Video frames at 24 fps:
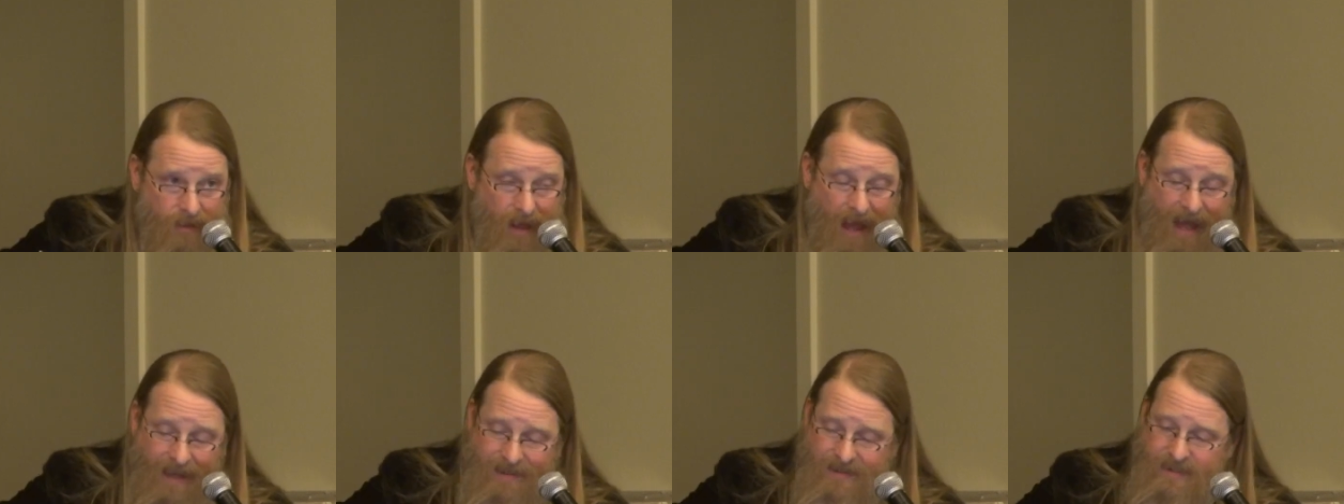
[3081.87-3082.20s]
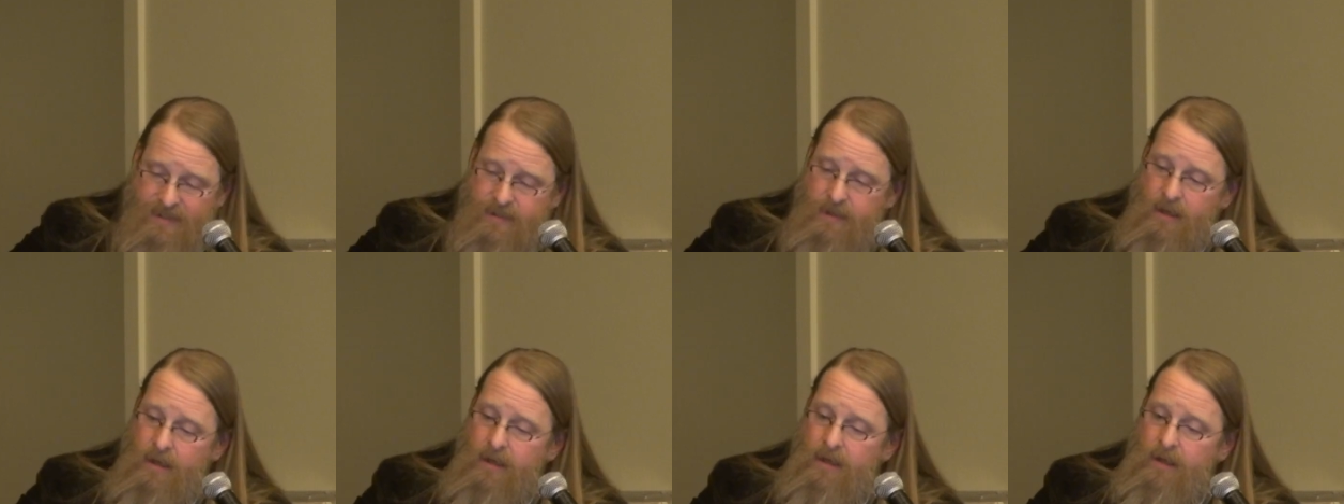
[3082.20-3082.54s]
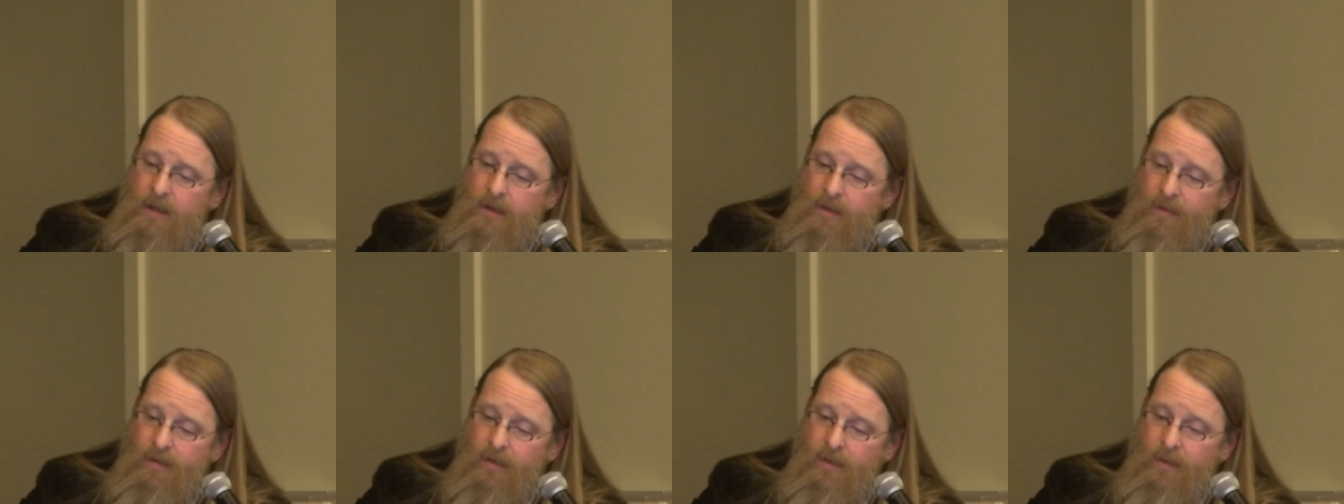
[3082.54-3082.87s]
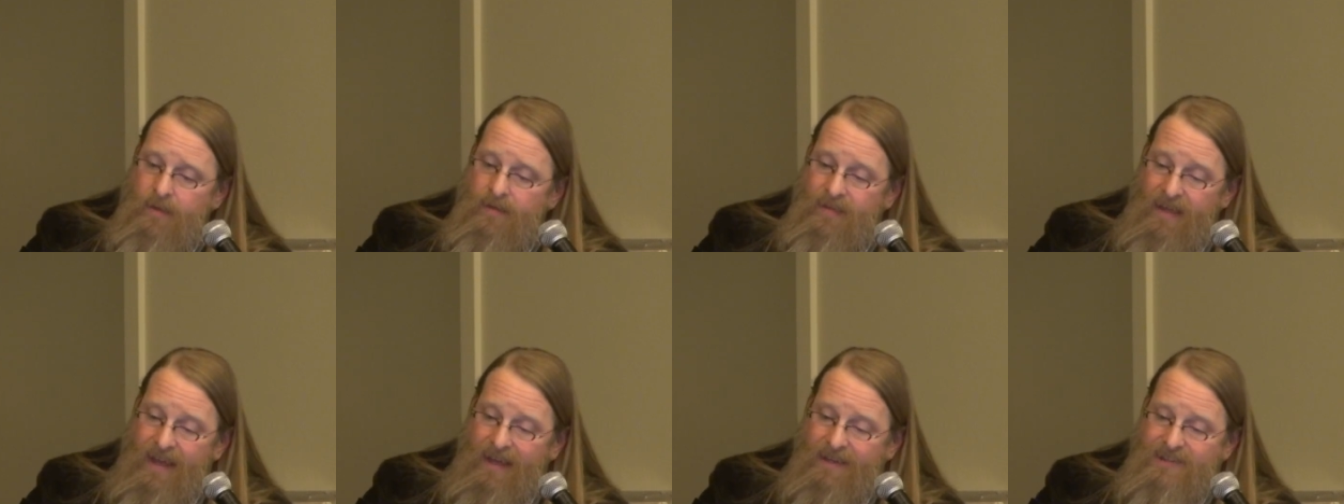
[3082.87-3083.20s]
as
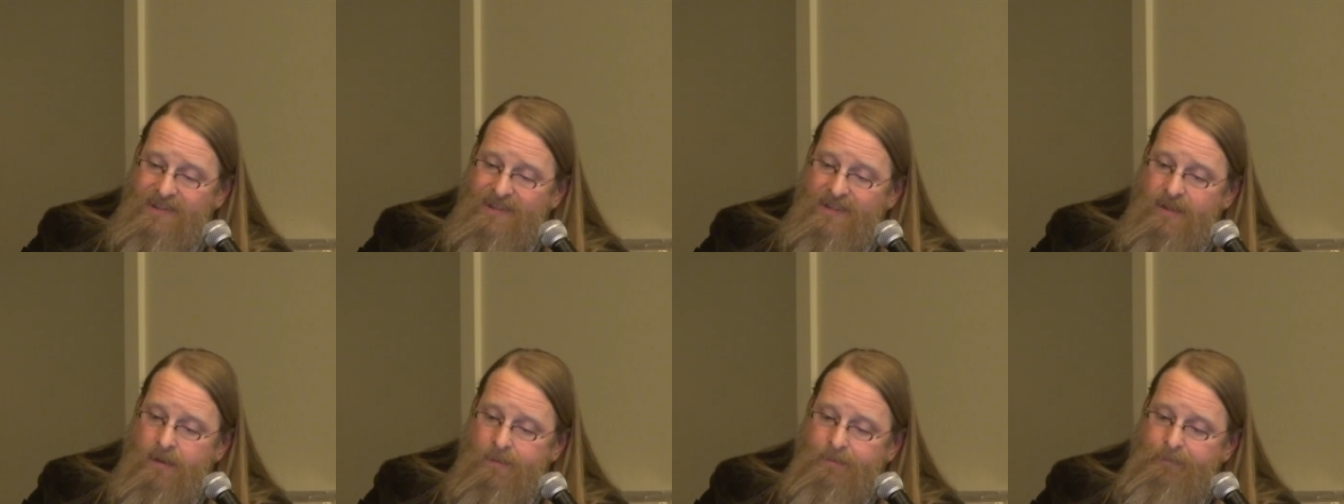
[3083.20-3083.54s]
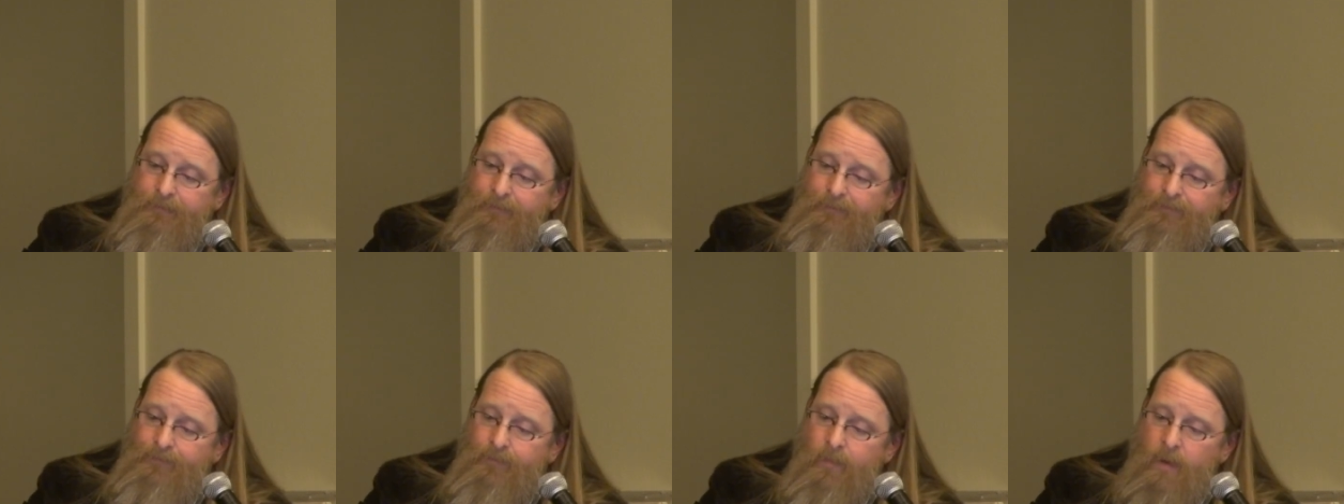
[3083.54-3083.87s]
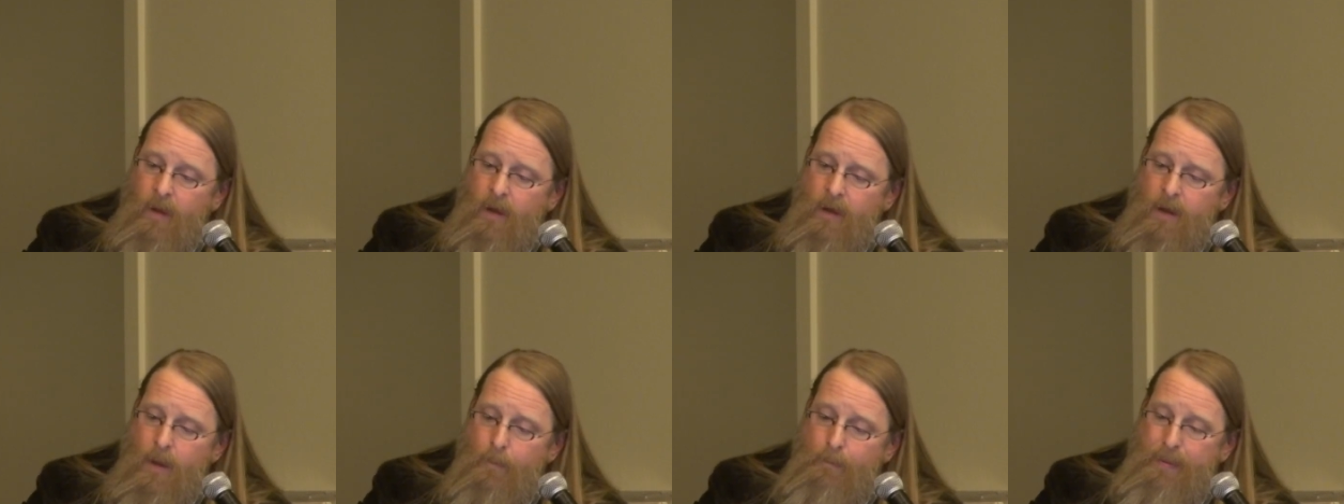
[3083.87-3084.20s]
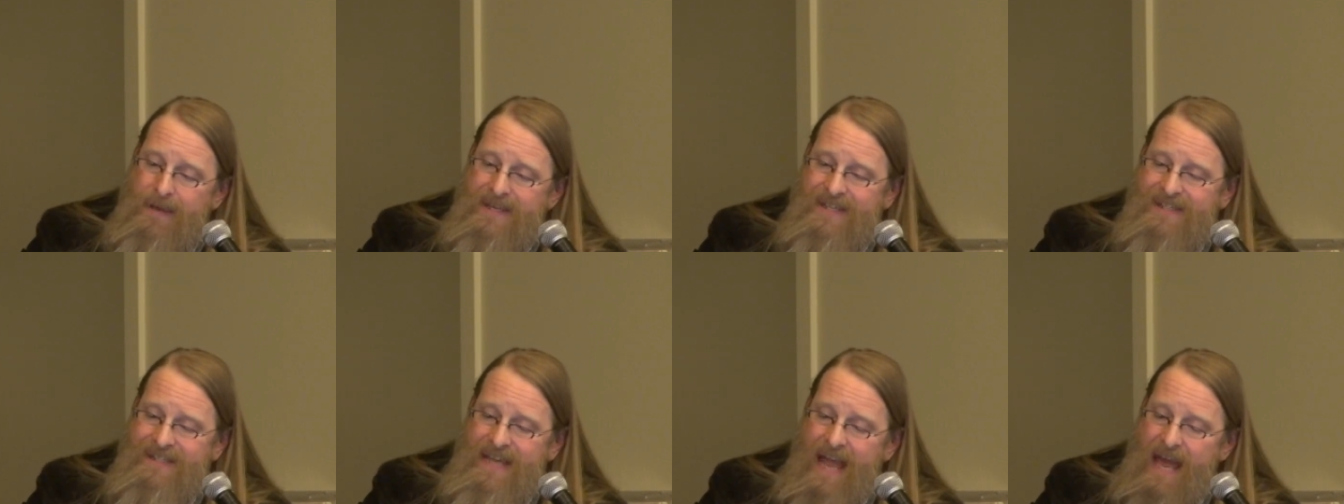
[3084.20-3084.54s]
this.
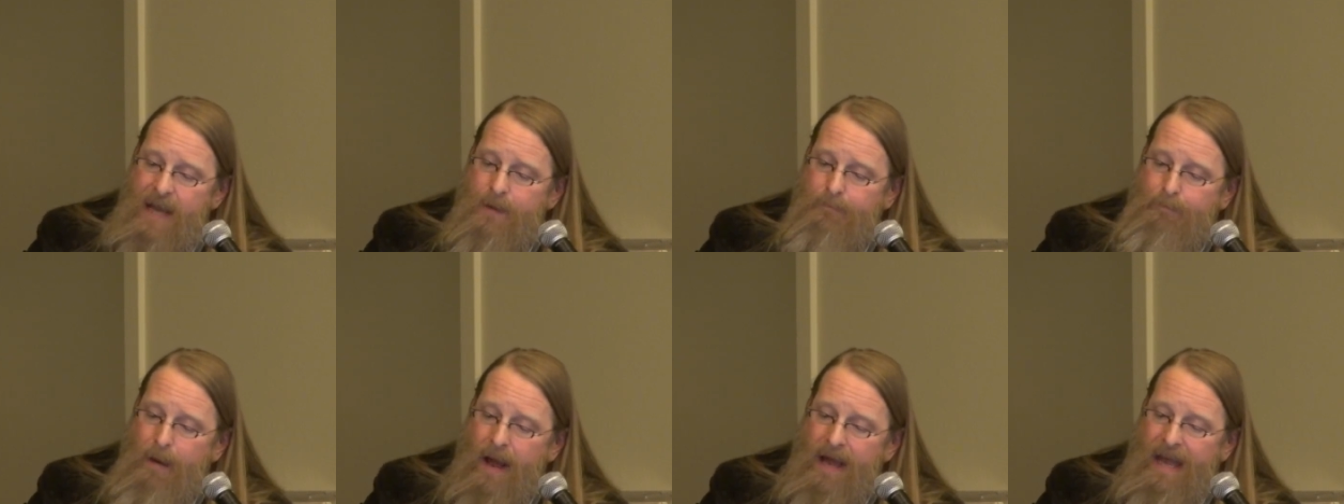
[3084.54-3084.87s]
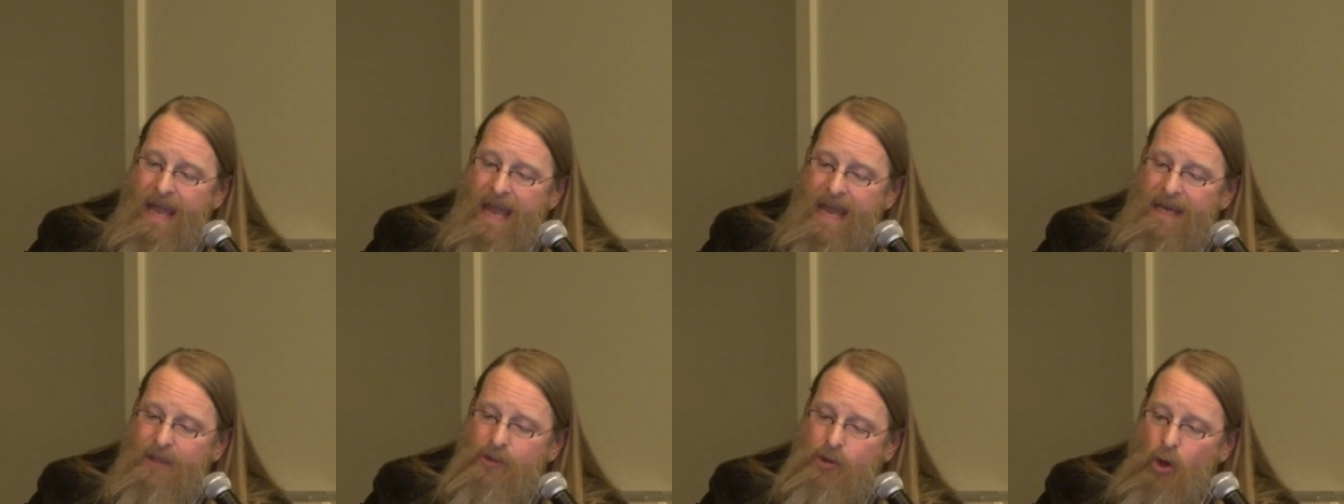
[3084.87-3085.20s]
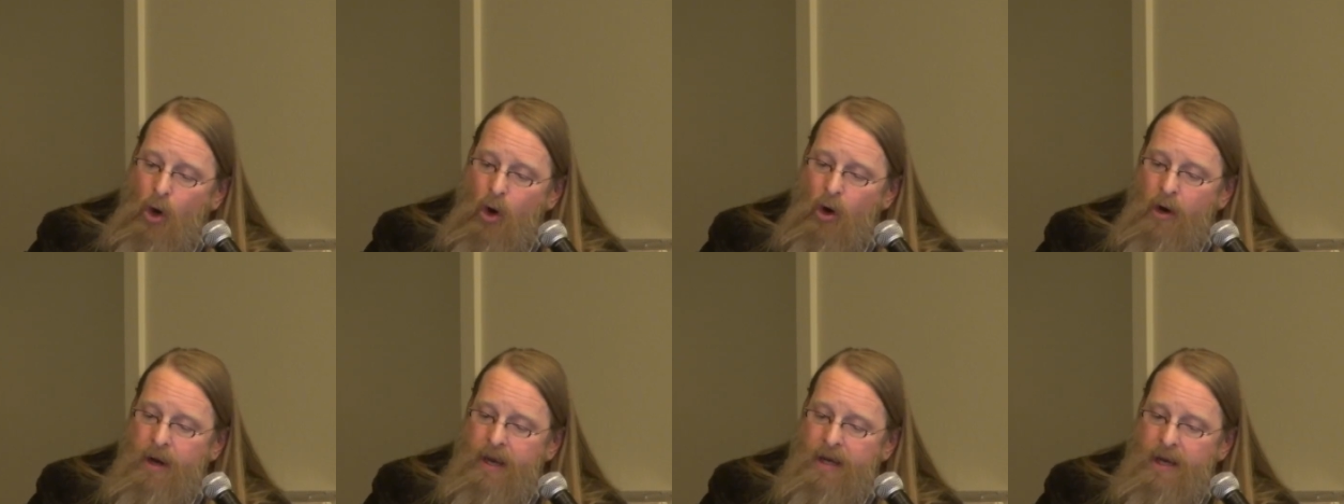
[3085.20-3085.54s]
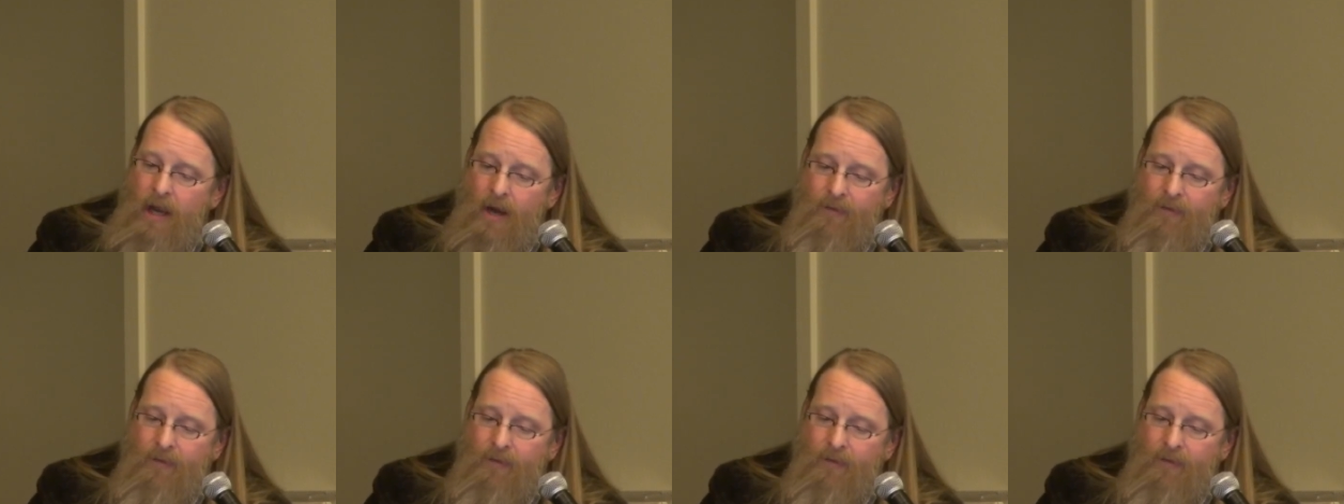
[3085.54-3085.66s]
Beset by a torrent